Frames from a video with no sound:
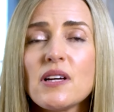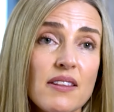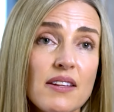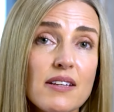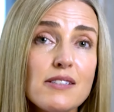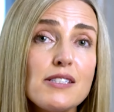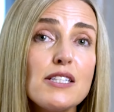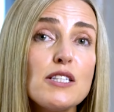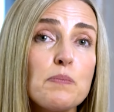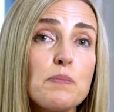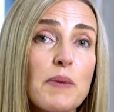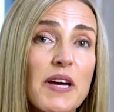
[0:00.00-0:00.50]

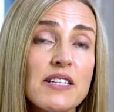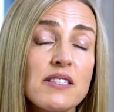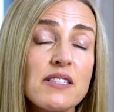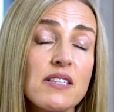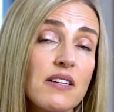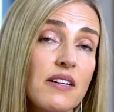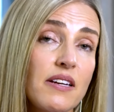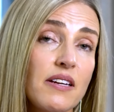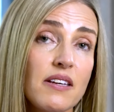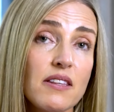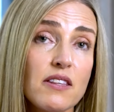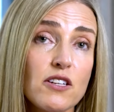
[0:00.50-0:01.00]
This is
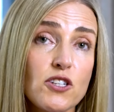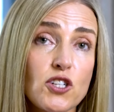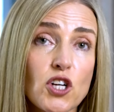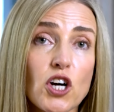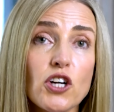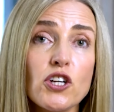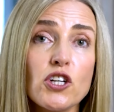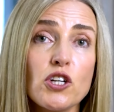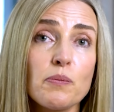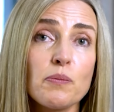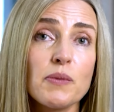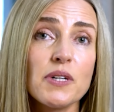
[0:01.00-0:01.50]
basically the
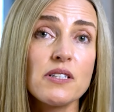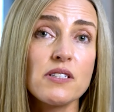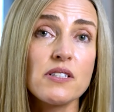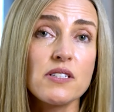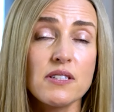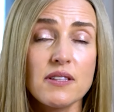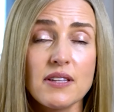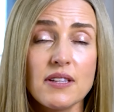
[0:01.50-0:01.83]
document,